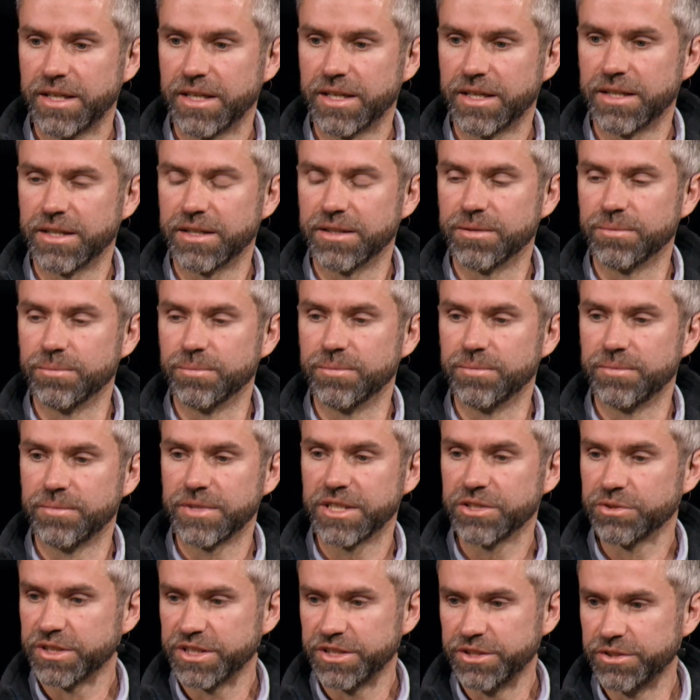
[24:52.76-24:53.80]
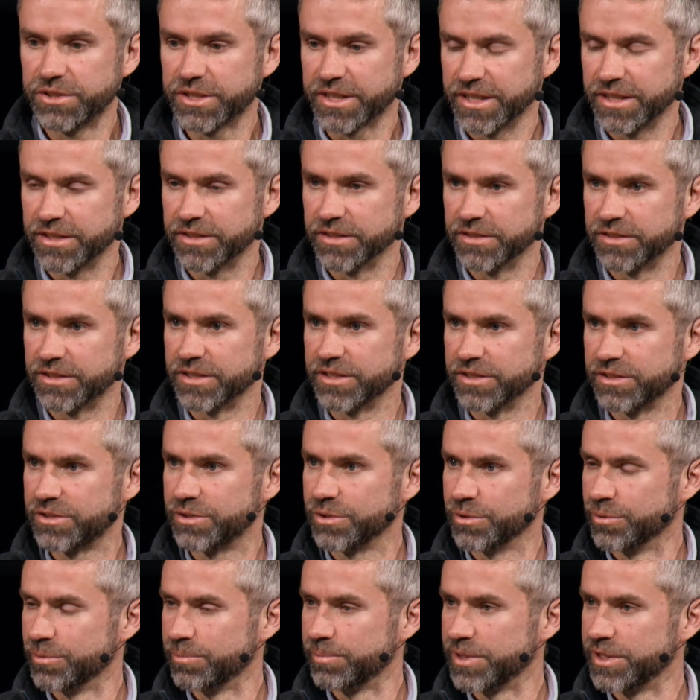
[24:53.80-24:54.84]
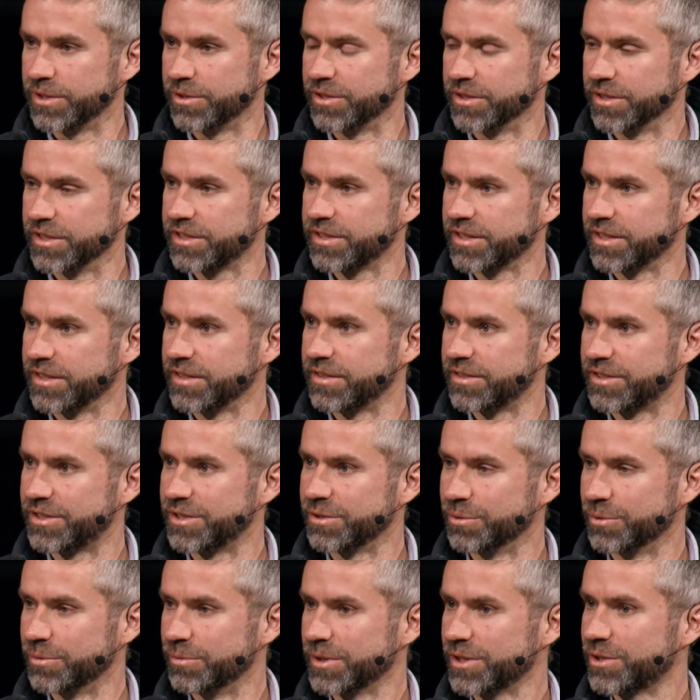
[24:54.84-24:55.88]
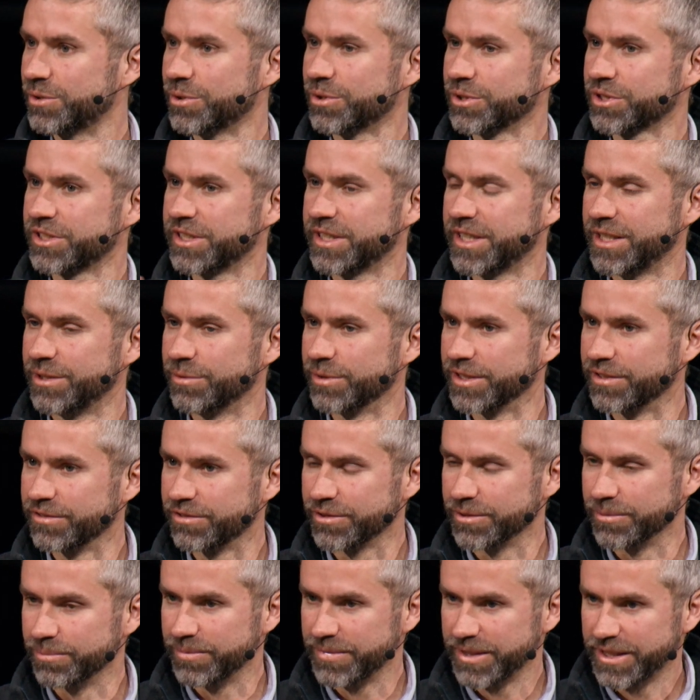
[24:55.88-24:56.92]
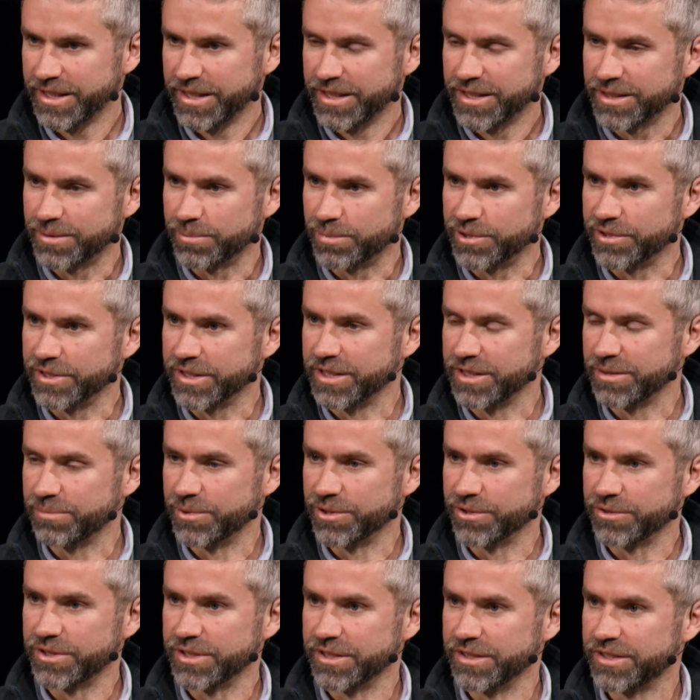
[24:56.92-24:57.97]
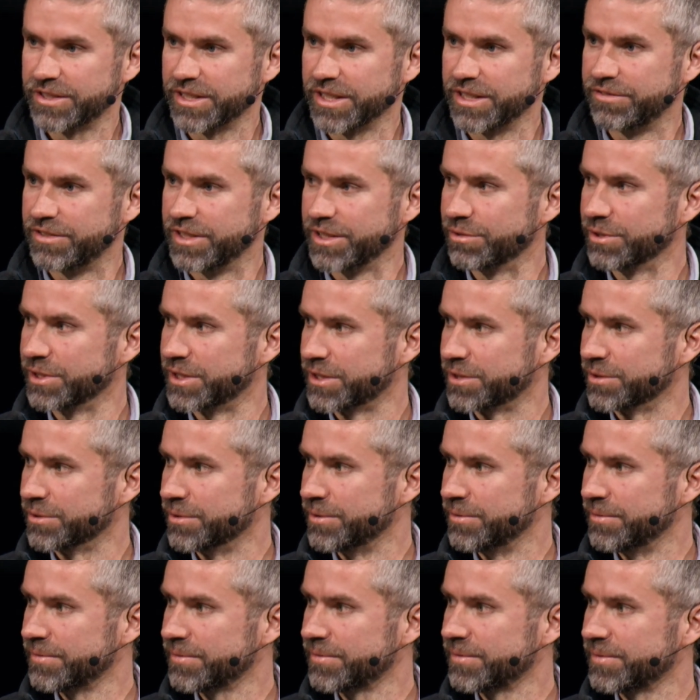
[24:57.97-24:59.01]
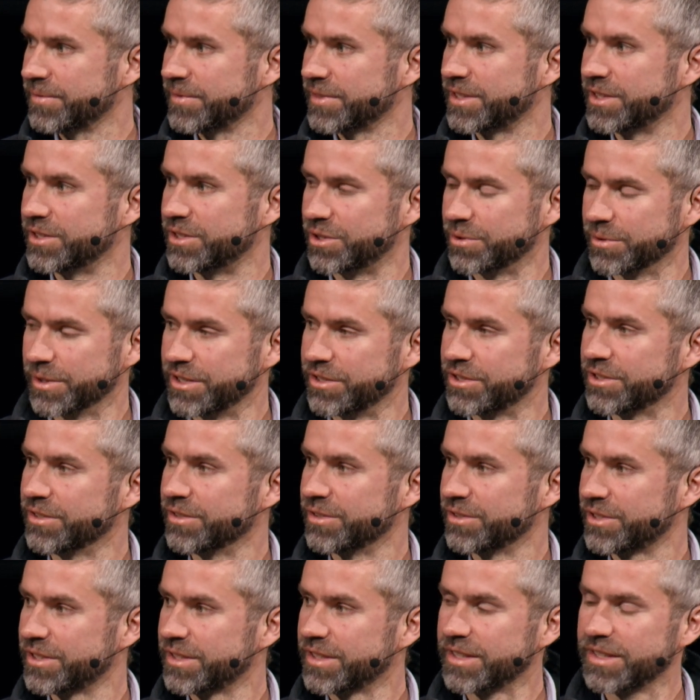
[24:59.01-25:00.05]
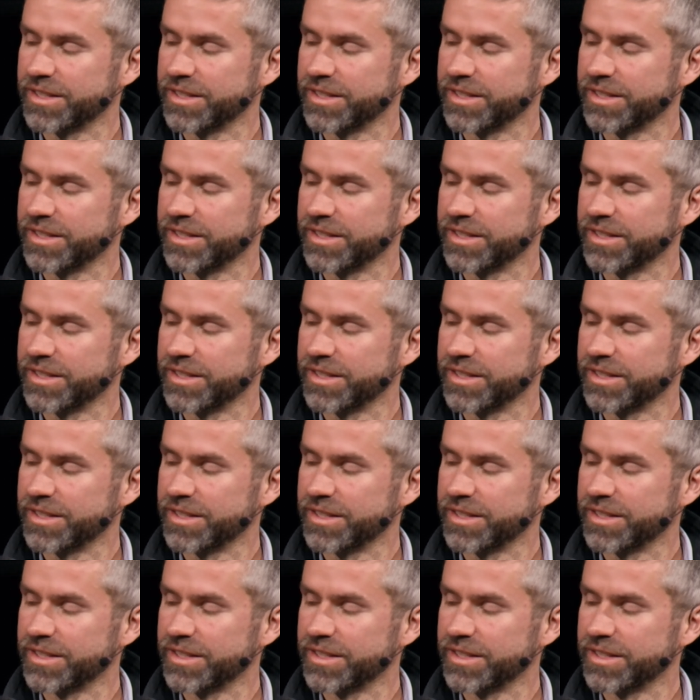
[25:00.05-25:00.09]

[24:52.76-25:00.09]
There are use cases that are still beyond us, and I'd still caution anyone from deploying these models in safety-critical situations.